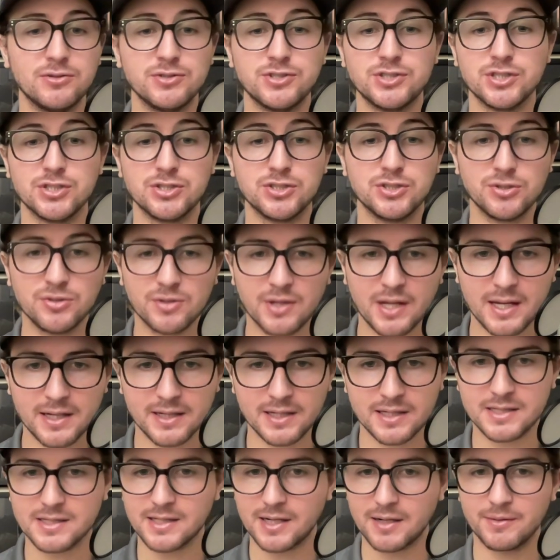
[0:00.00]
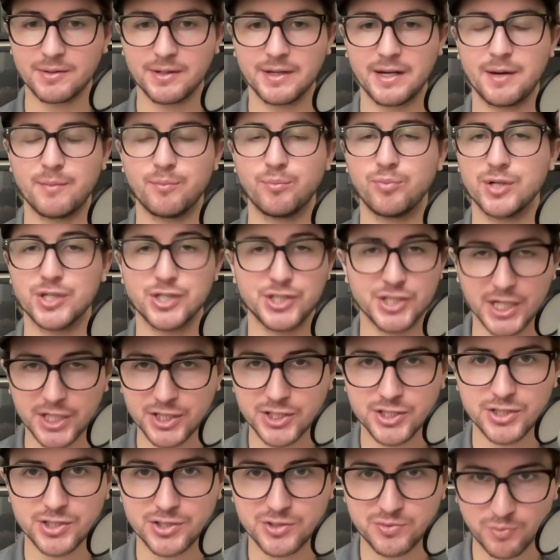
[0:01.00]
should do that. That's not really how
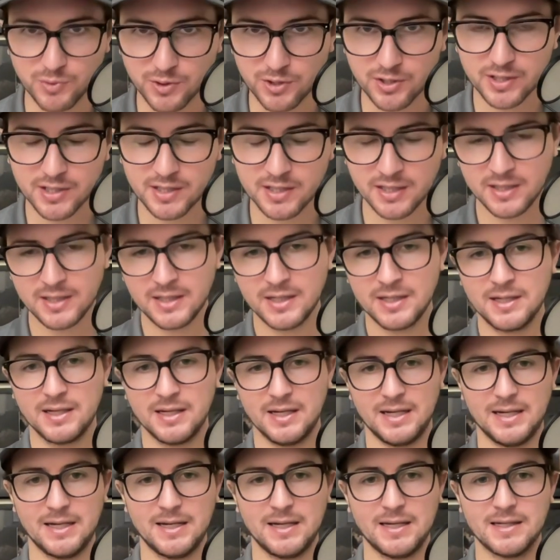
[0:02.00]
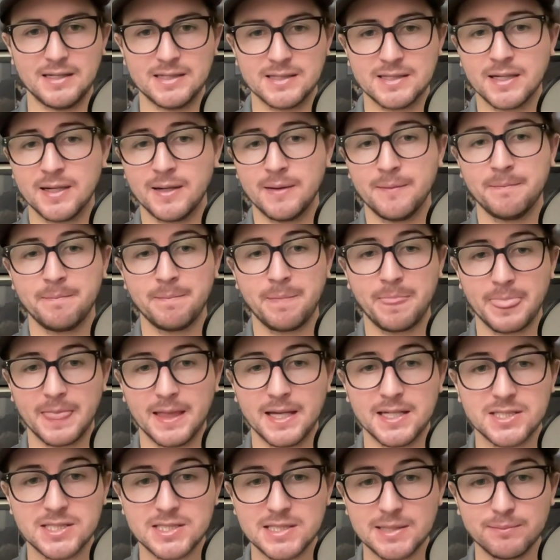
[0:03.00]
projections work. And
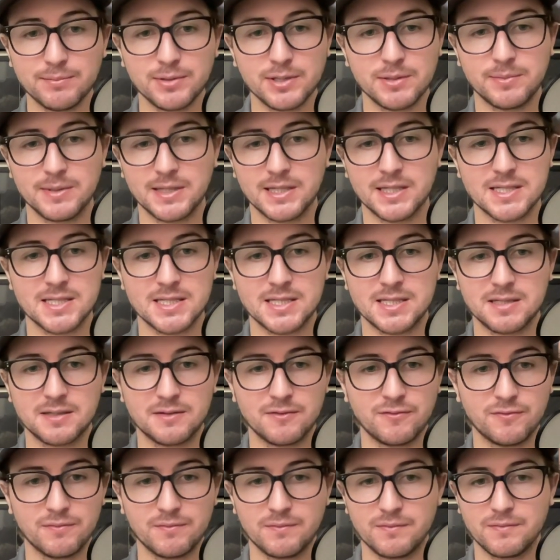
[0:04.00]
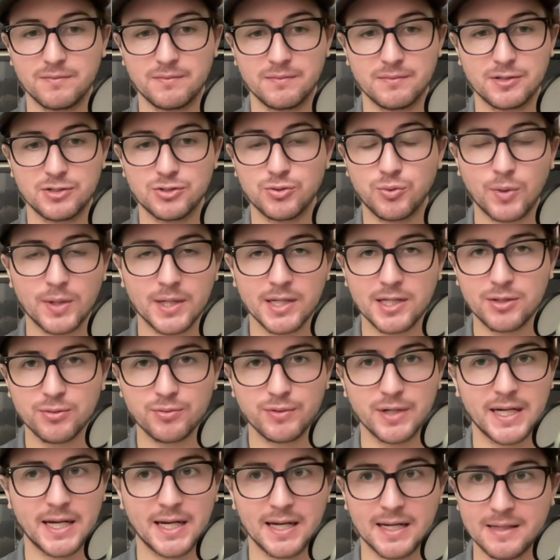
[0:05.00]
it's simply because
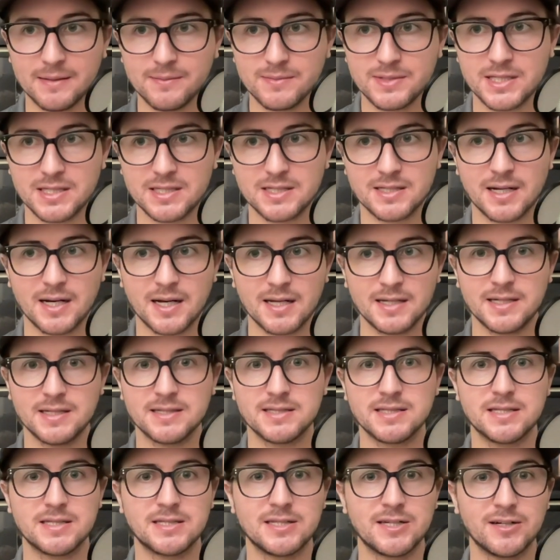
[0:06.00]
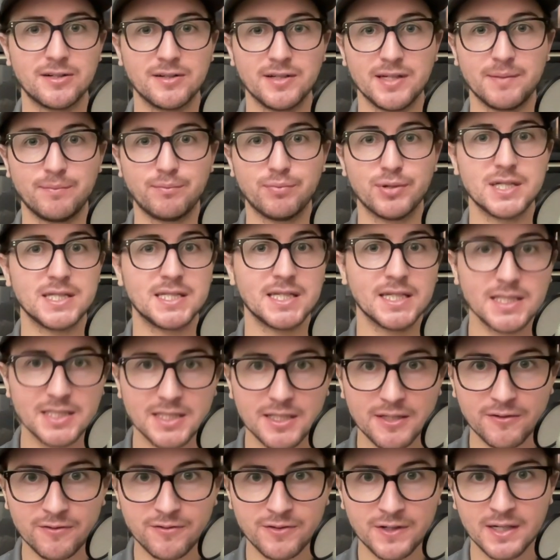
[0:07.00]
23 games is not necessarily
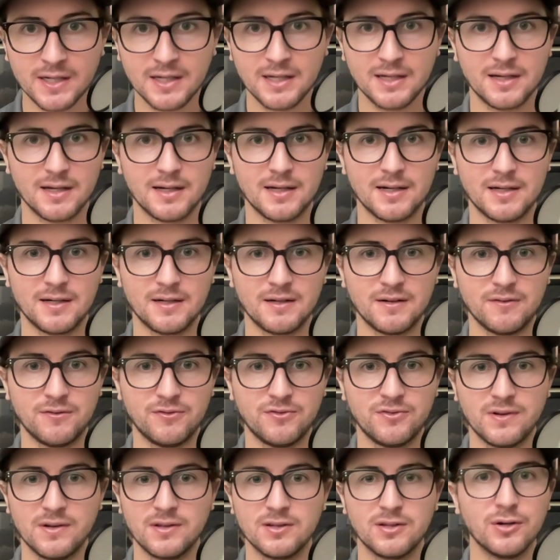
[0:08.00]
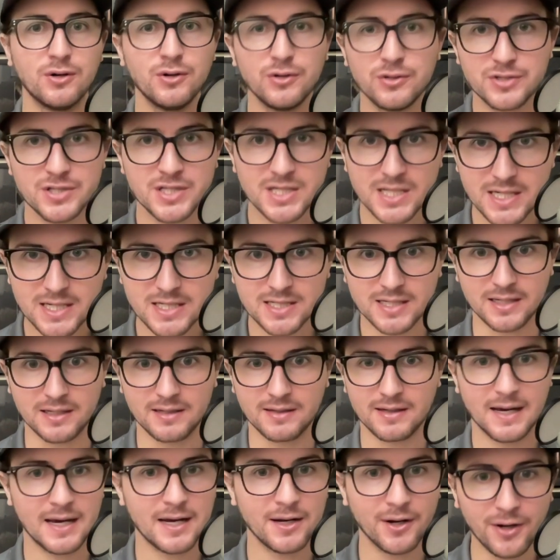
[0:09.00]
predictive of the whole season
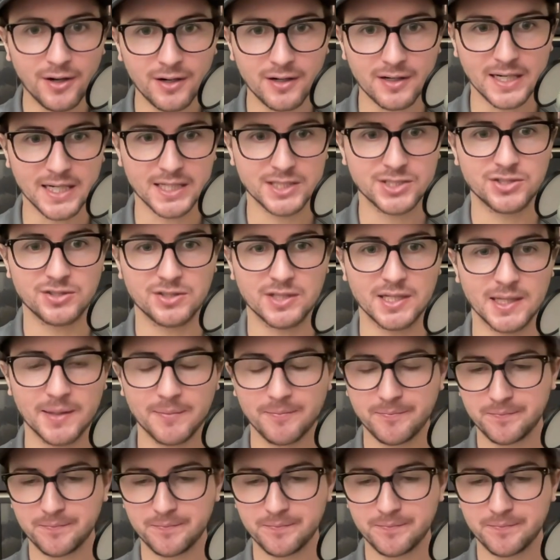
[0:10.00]
at all, actually.